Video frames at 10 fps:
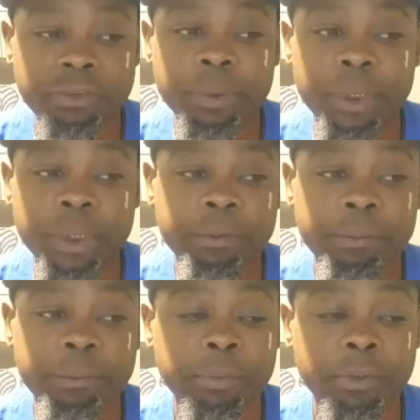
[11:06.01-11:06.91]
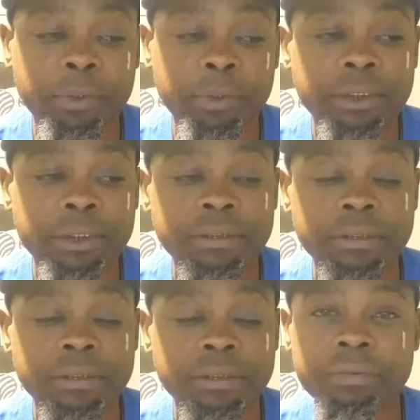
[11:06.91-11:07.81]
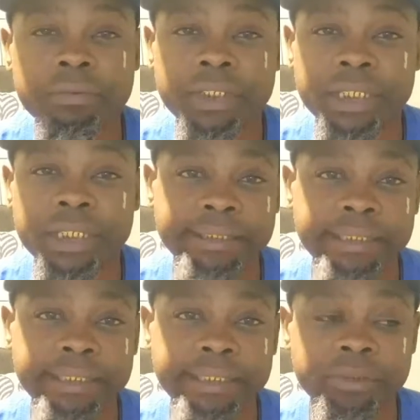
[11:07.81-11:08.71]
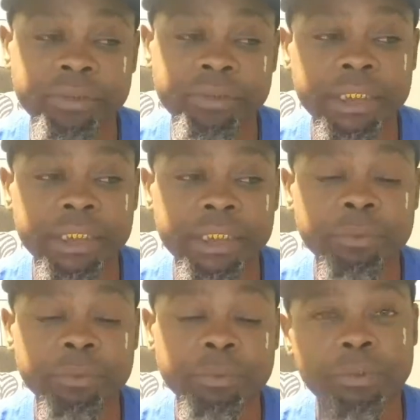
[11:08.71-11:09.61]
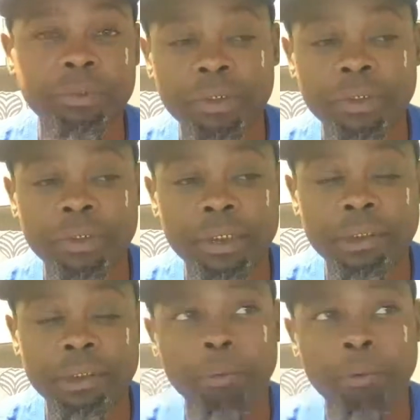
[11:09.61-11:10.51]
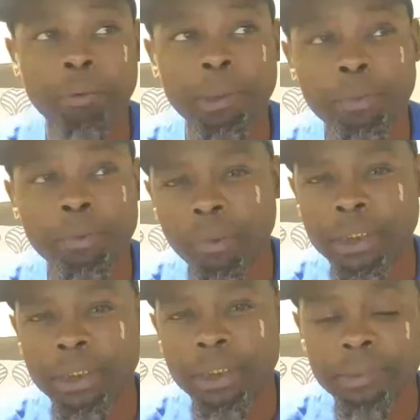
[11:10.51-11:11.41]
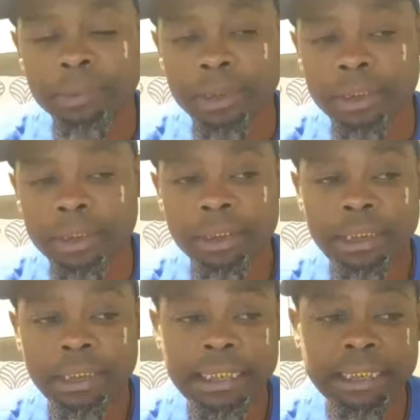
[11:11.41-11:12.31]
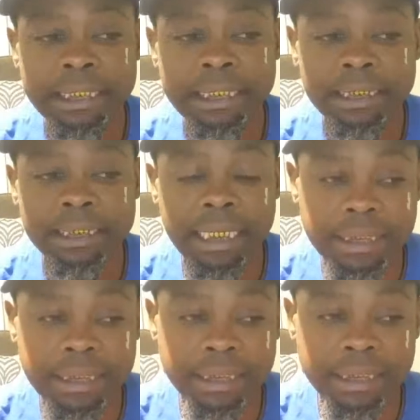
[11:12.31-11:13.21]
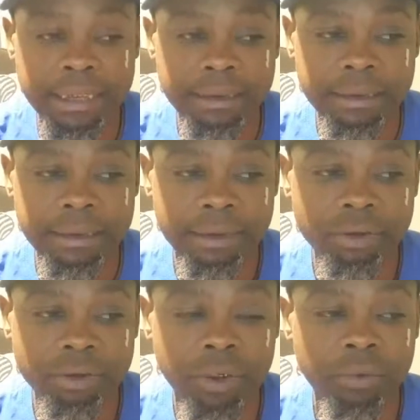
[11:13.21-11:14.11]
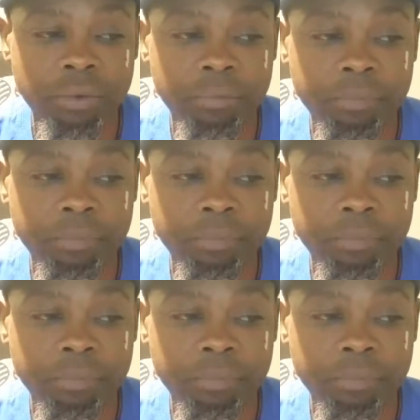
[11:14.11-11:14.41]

We have to be more conscious of the examples and things we do in front of them. I remember growing up, the things that I seen, you know,